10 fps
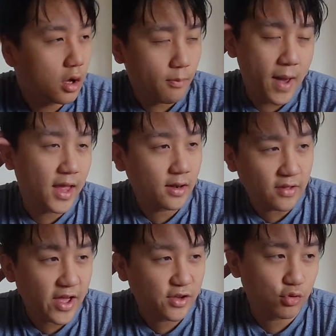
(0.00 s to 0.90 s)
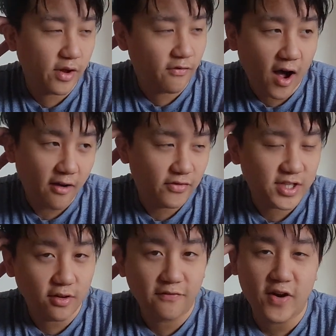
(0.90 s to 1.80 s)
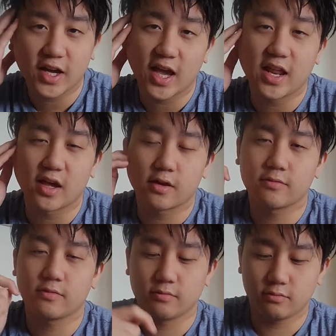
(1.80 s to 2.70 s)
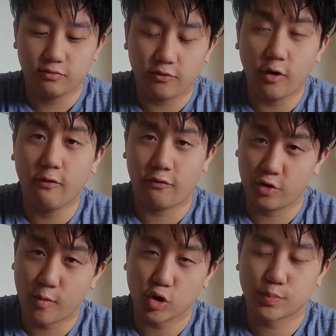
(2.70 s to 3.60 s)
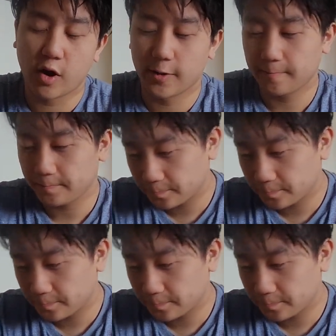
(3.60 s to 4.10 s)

Men at the age of 25, still a fucking idiot, for the most part.